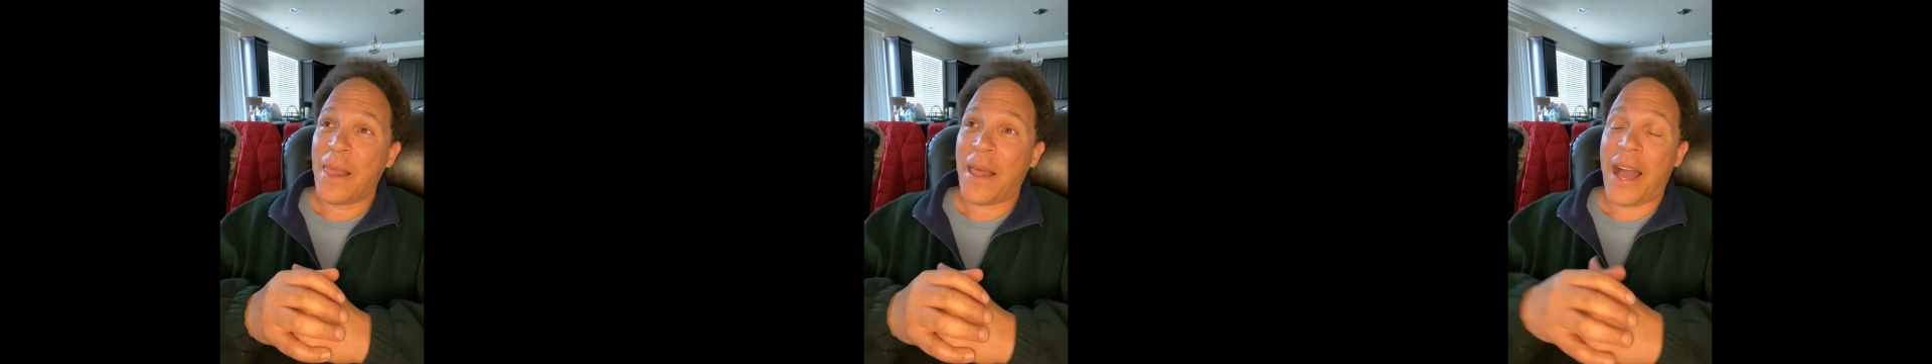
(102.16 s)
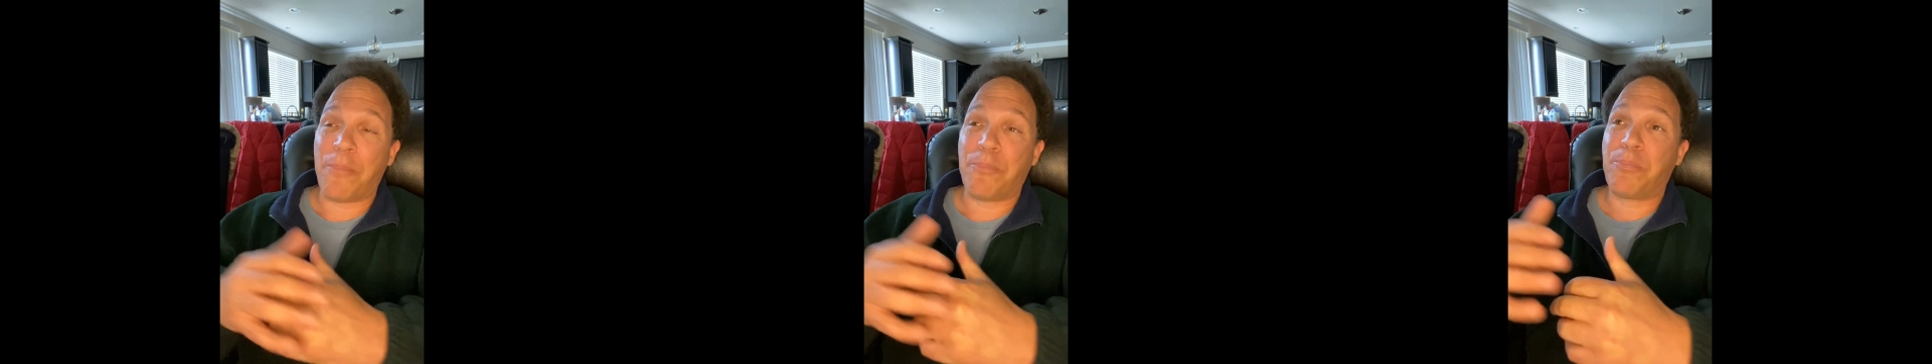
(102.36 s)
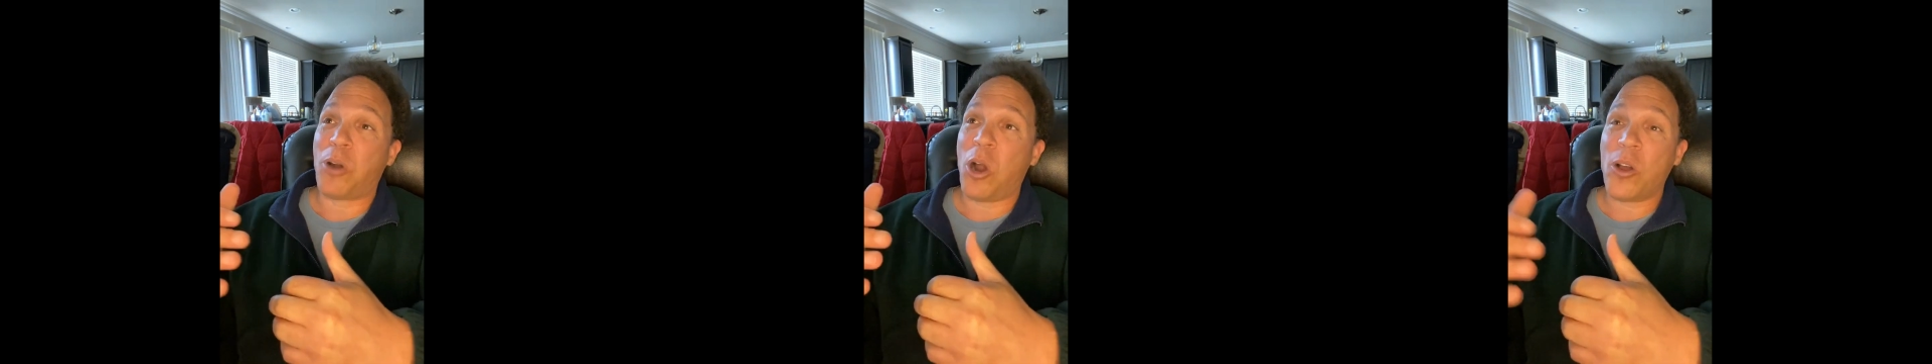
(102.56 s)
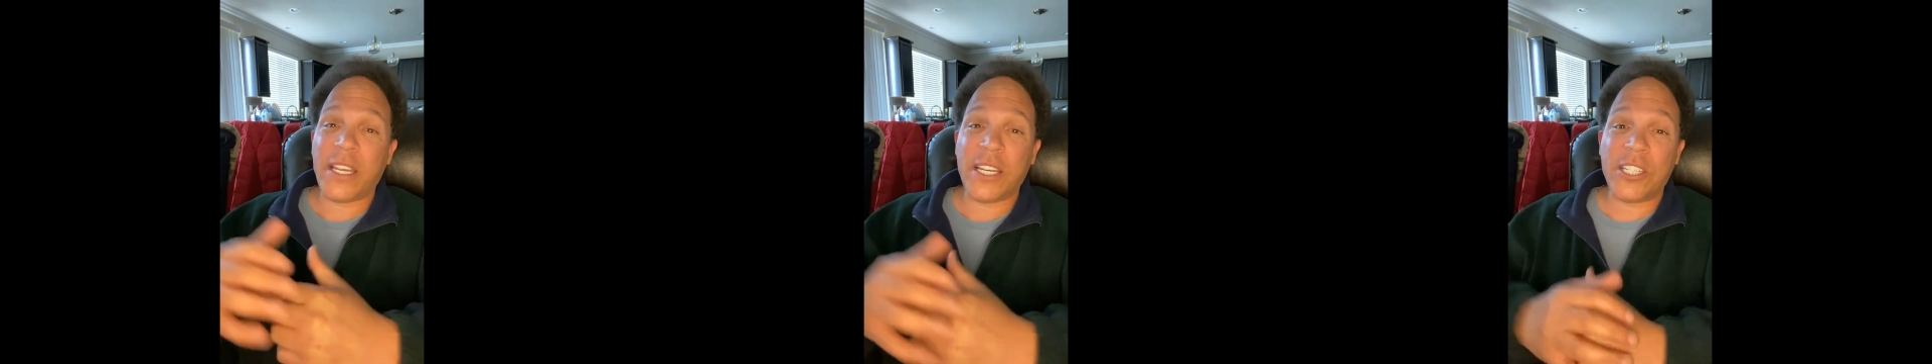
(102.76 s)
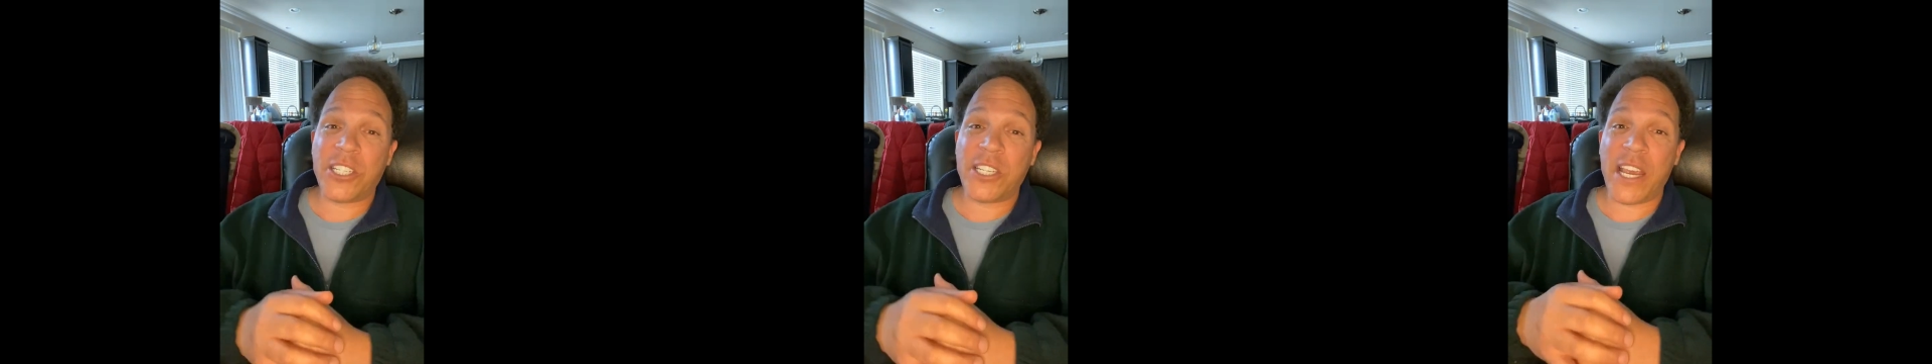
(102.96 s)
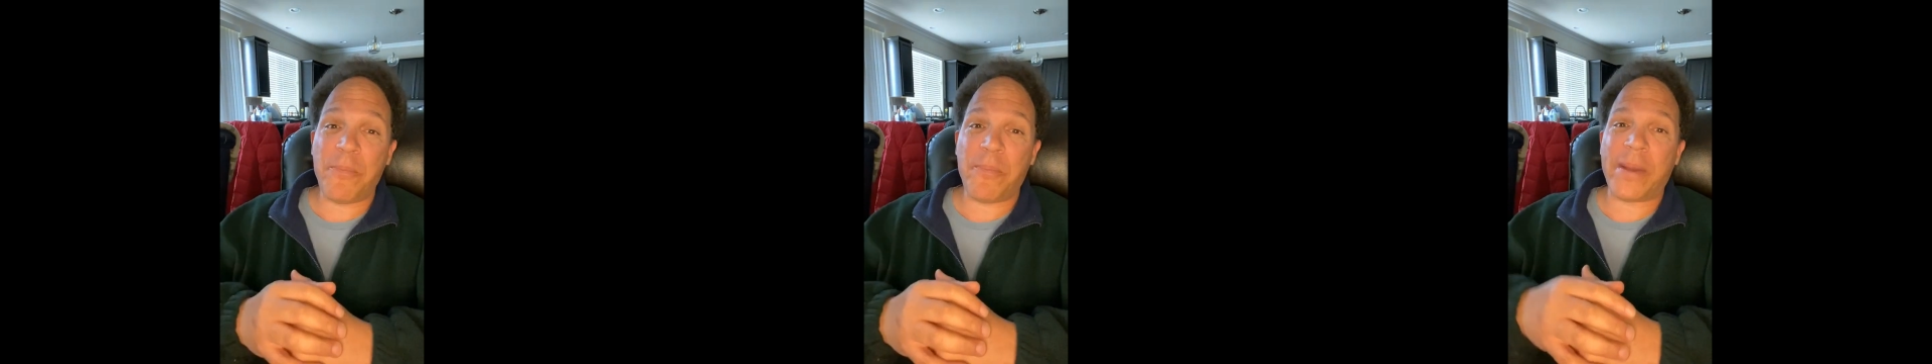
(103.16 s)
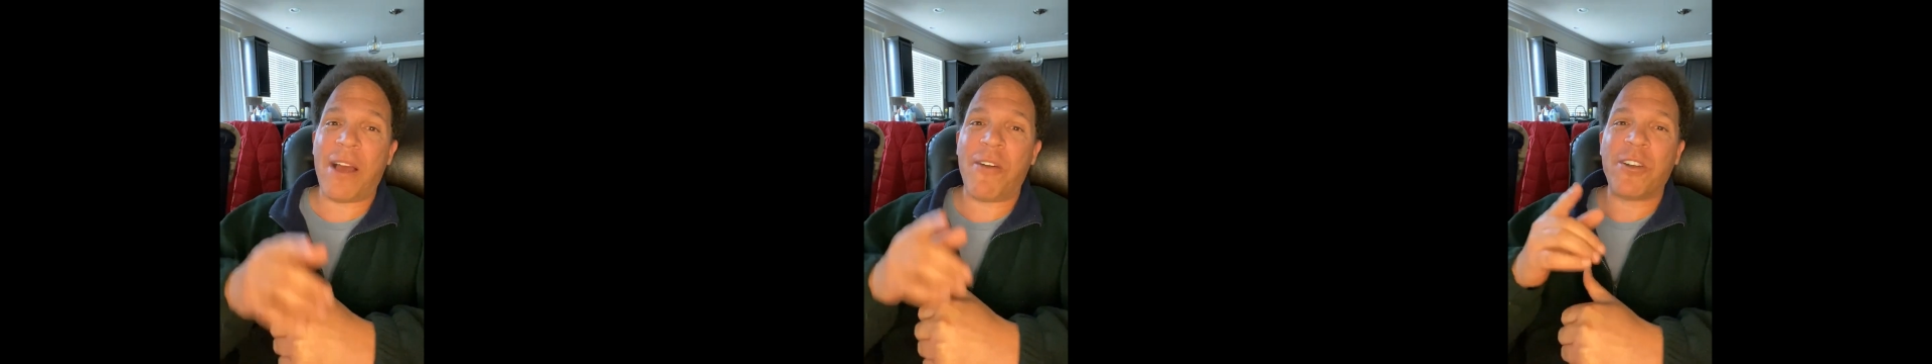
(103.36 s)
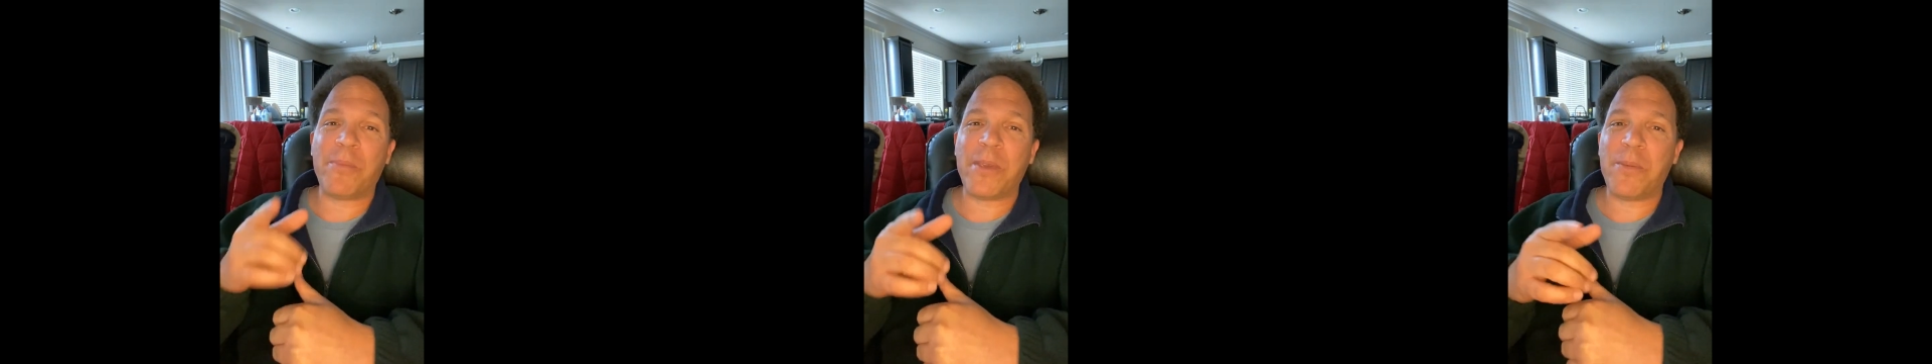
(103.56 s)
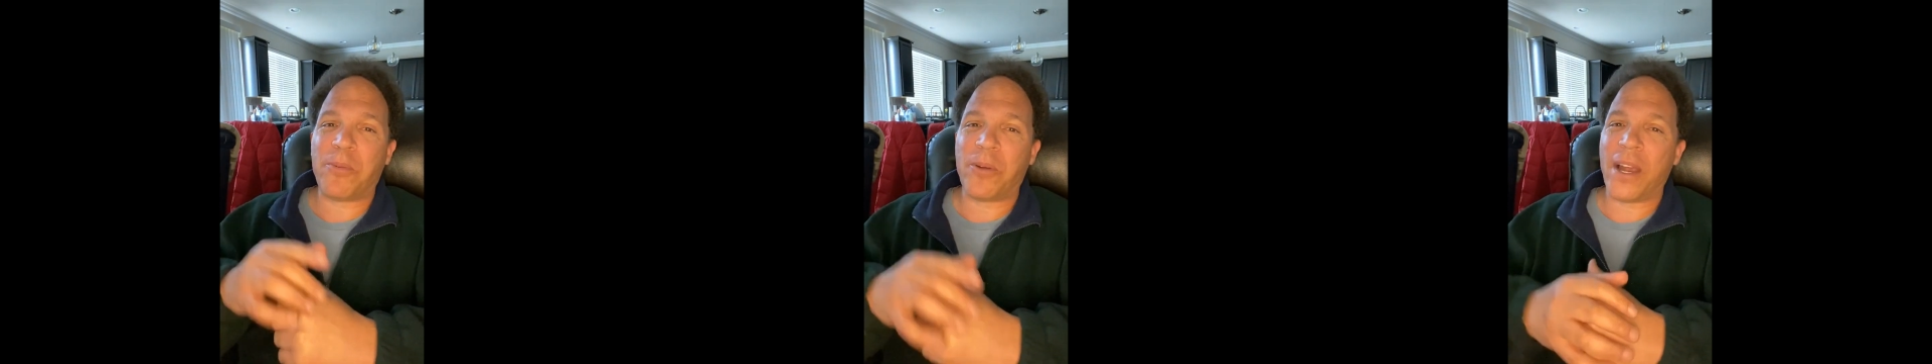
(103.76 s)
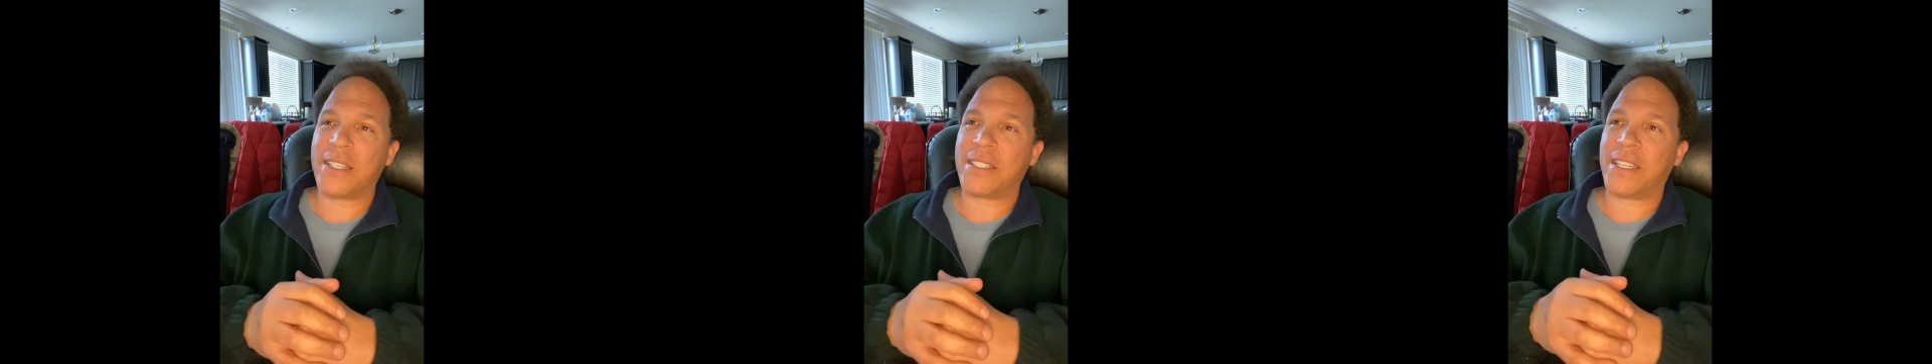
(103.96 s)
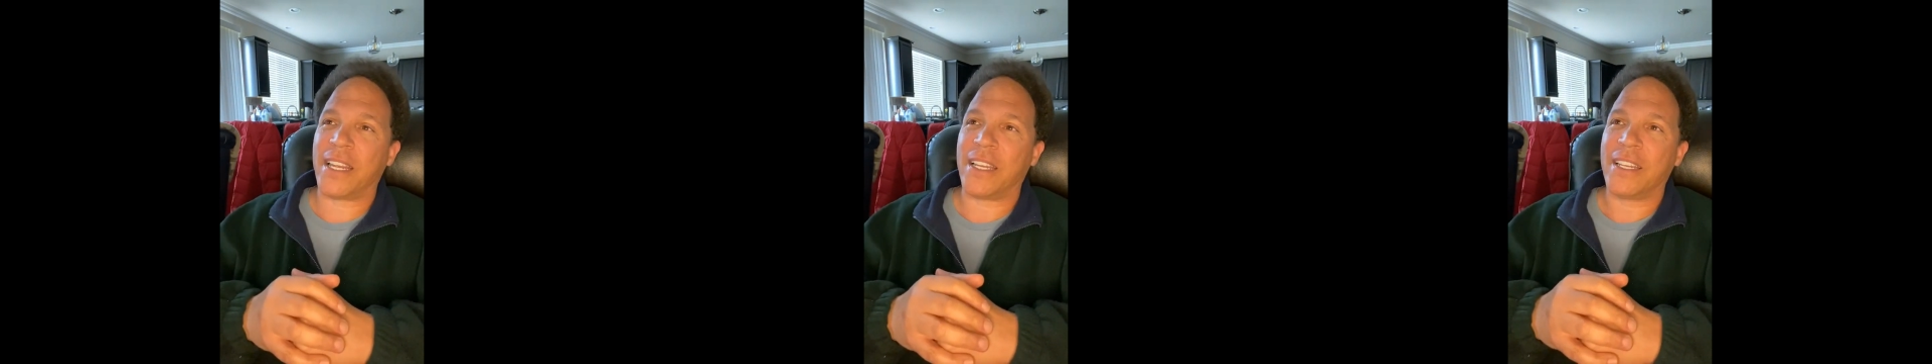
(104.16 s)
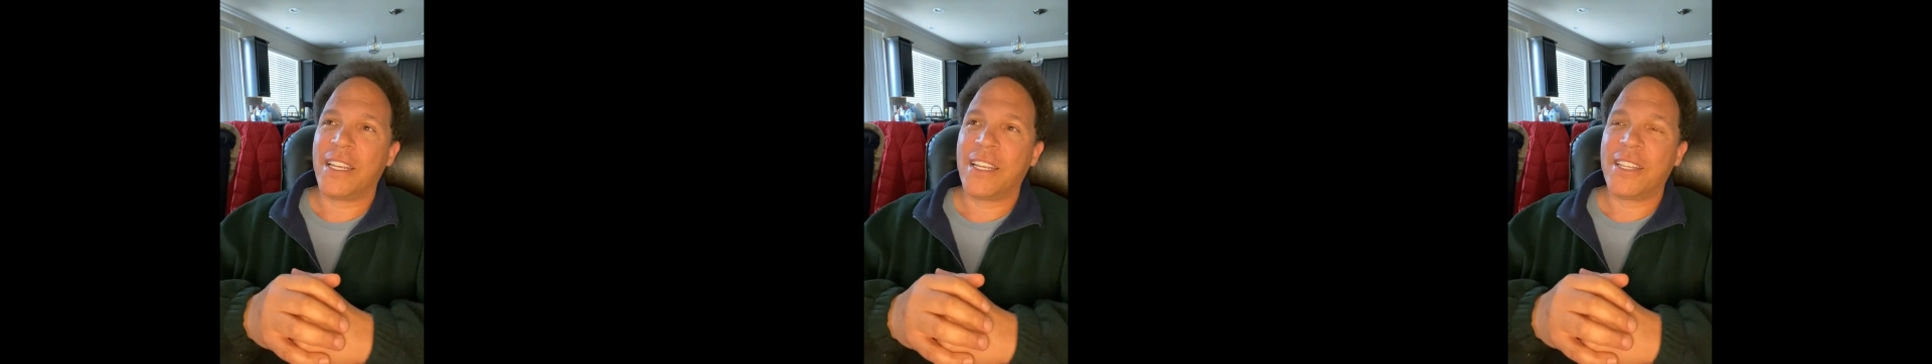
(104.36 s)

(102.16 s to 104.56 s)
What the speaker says: I'm broke as shit, but I want to be president.